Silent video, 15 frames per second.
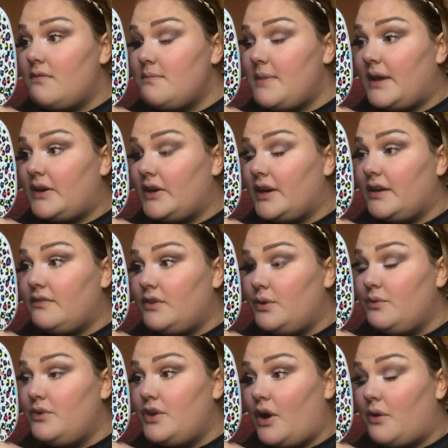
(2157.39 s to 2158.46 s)
better if
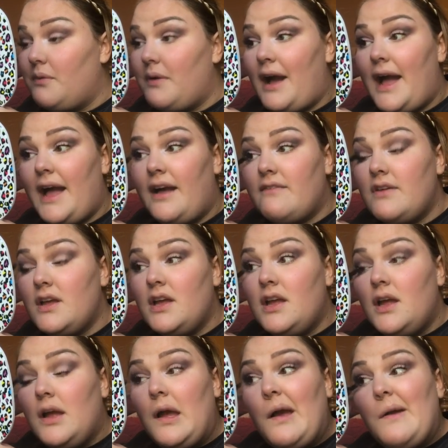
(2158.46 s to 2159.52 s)
you don't have
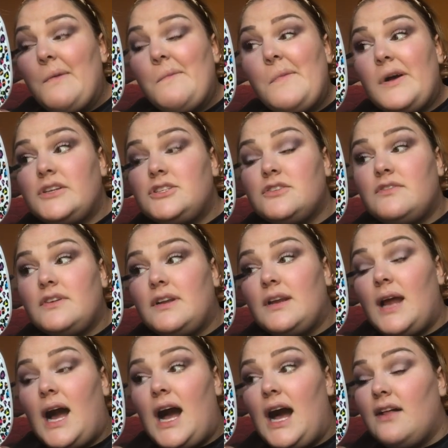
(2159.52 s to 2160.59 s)
much of
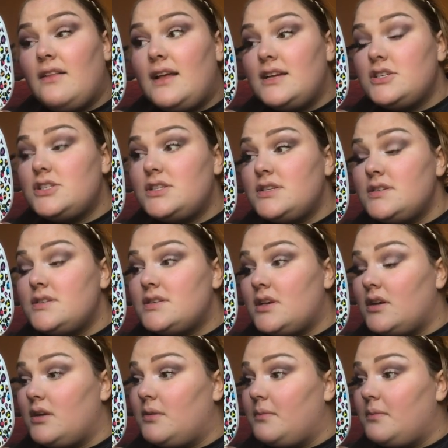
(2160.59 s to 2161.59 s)
an eyelashes.